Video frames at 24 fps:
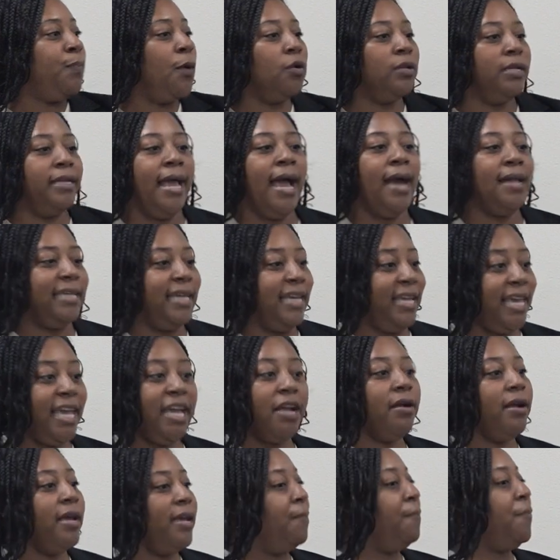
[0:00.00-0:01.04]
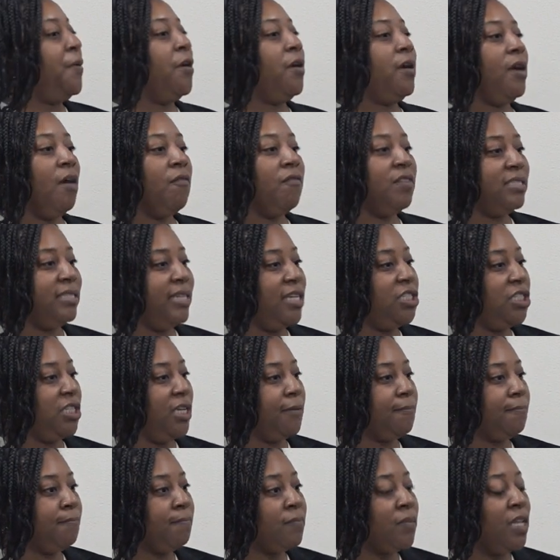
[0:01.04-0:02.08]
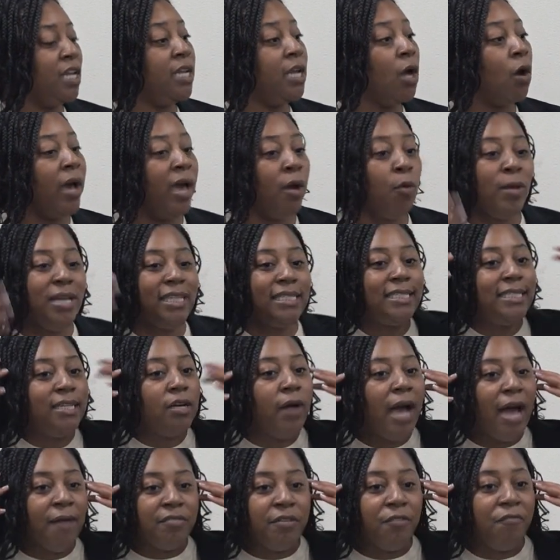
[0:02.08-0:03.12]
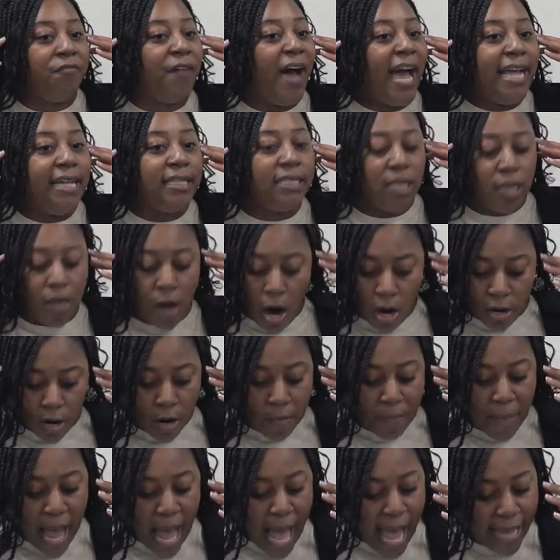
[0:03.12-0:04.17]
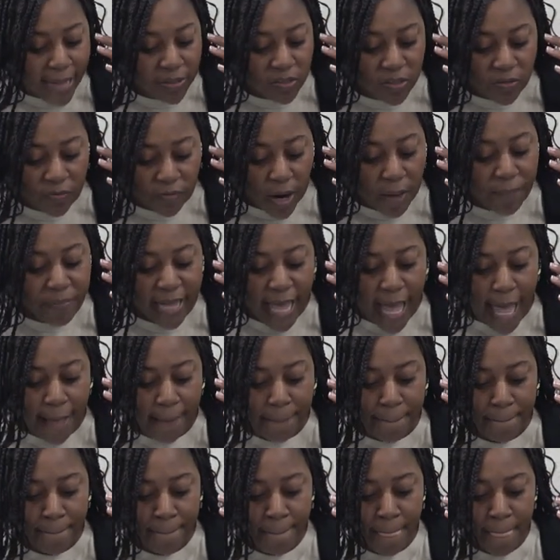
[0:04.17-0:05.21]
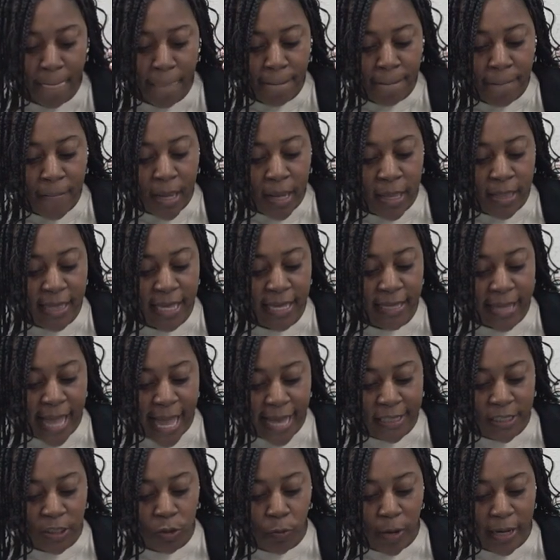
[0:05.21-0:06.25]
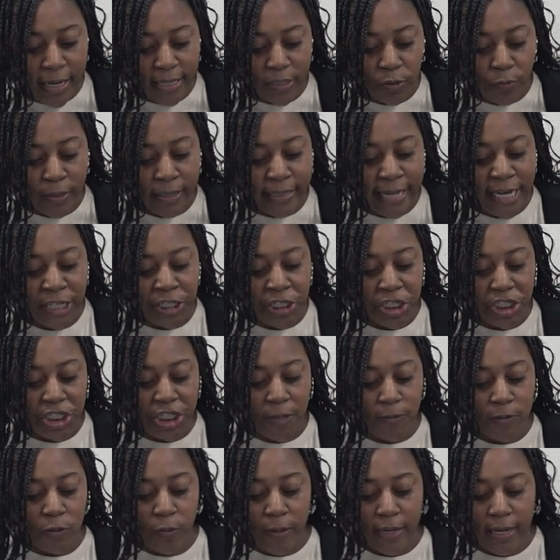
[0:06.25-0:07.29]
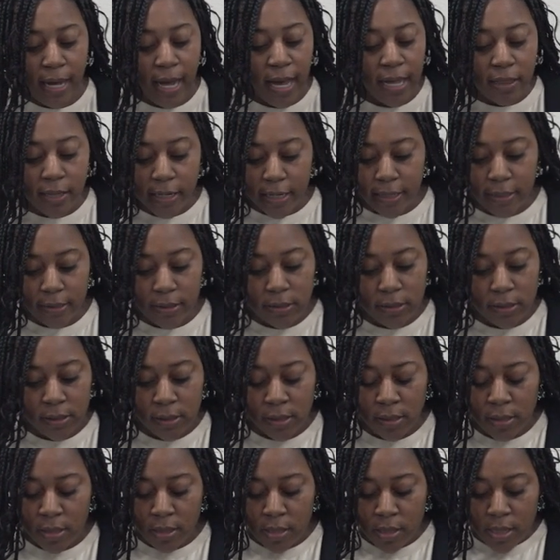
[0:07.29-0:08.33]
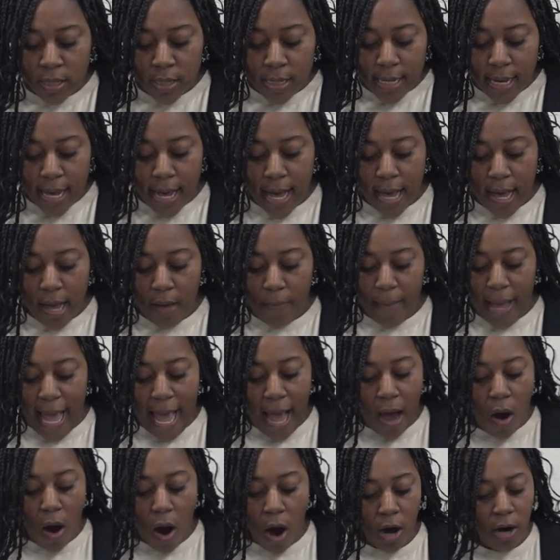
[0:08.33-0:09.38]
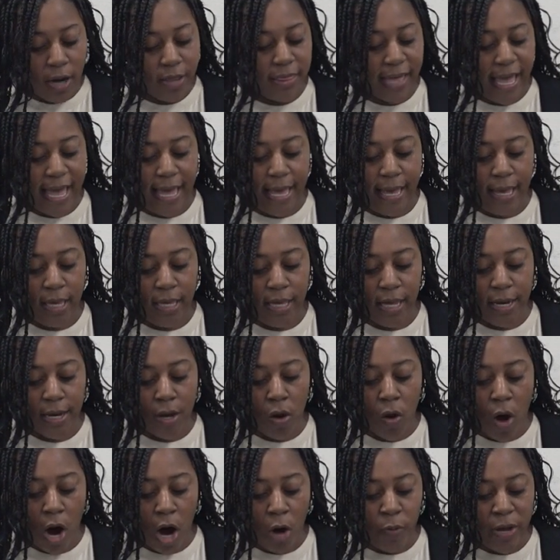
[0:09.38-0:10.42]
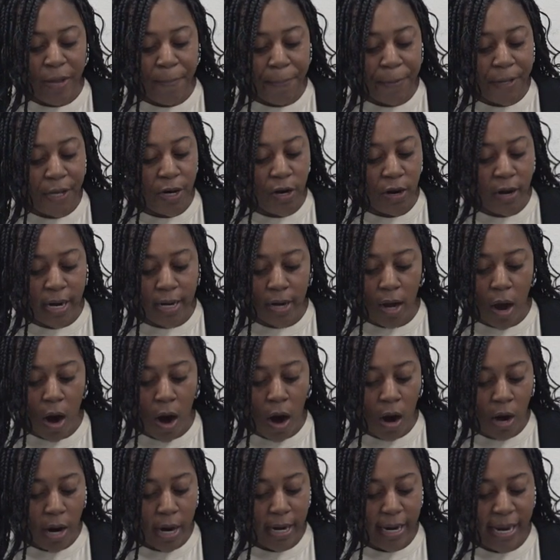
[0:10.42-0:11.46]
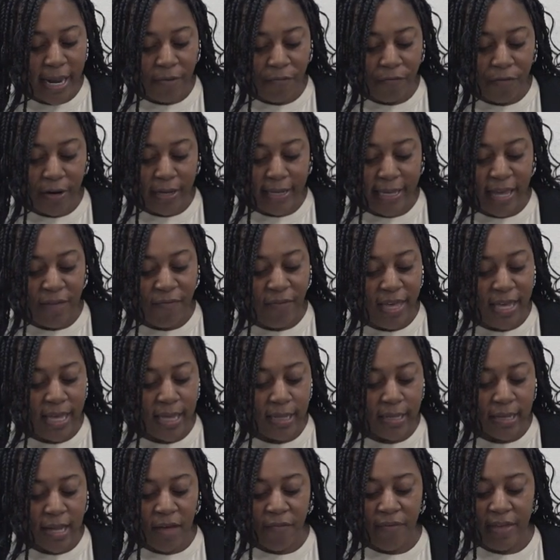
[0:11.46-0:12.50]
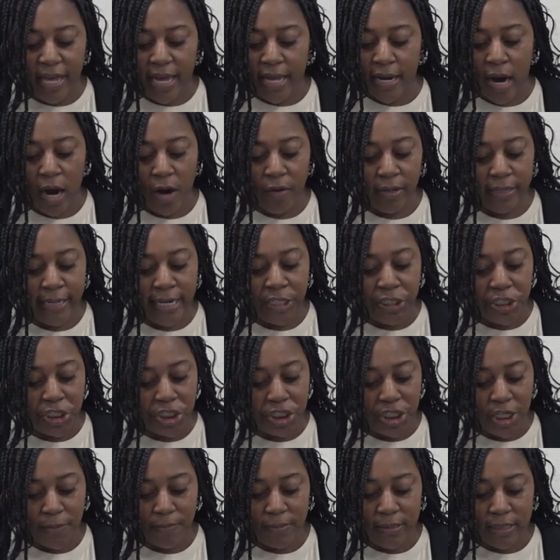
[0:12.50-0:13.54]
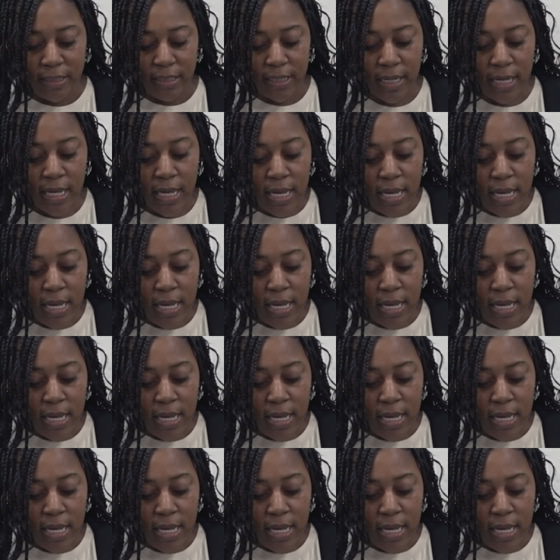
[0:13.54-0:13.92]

bowling alley and hear an impure conversation, you know, and we still have to fight to guard our minds from that. The next one is relationships with others. How are they? You know, are we pure in heart and forgiving and loving in our relationships?